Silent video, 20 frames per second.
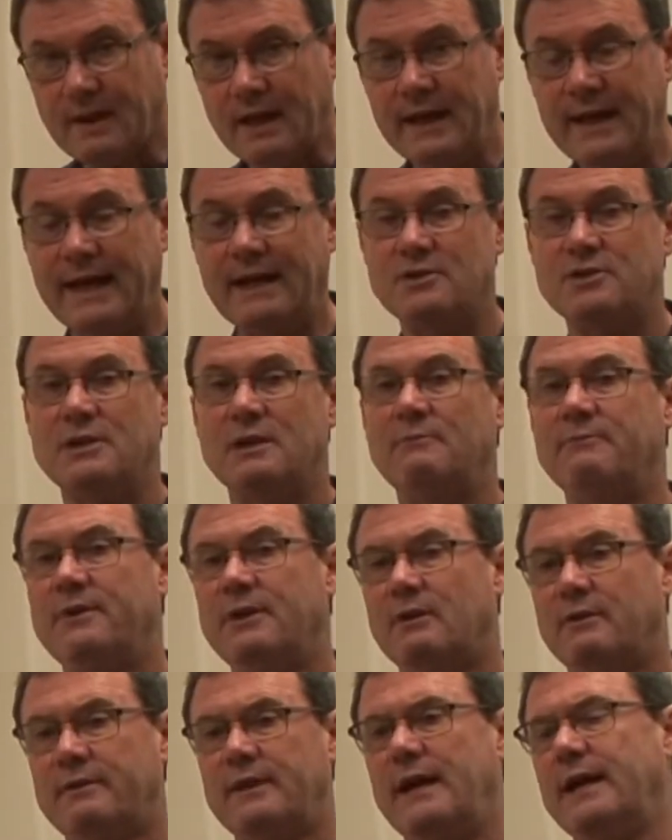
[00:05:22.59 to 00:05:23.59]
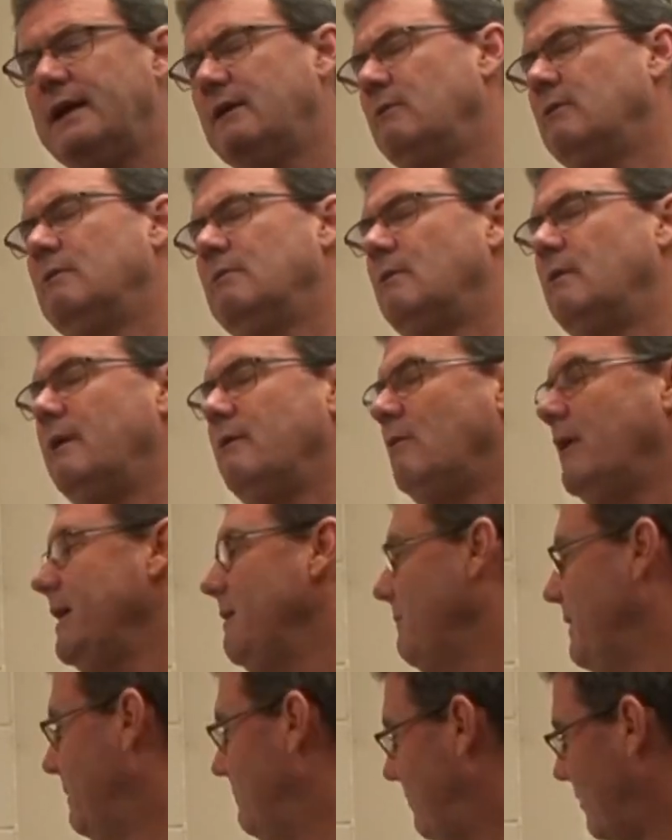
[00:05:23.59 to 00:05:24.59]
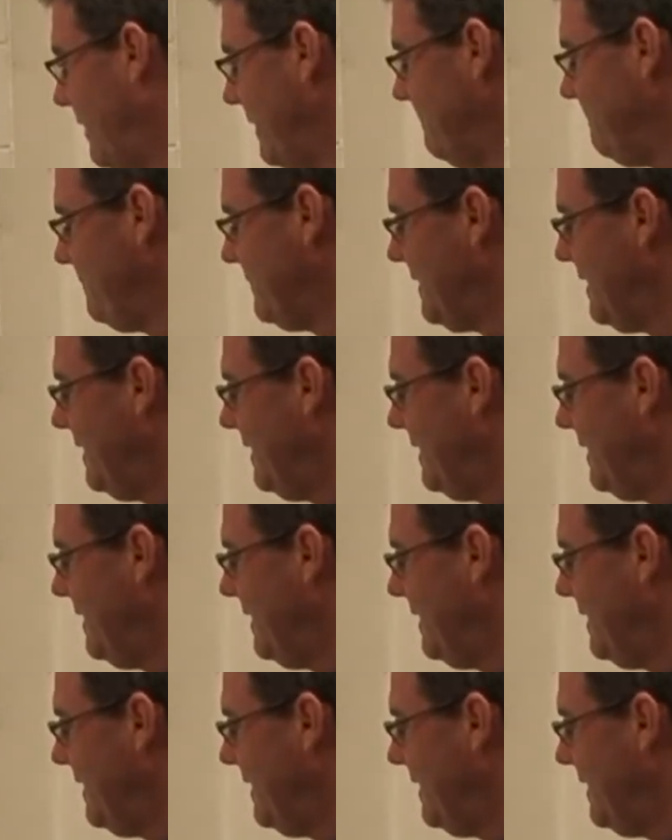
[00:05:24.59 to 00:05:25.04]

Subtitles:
Now, some of you are thinking, well, wait a minute, Brent.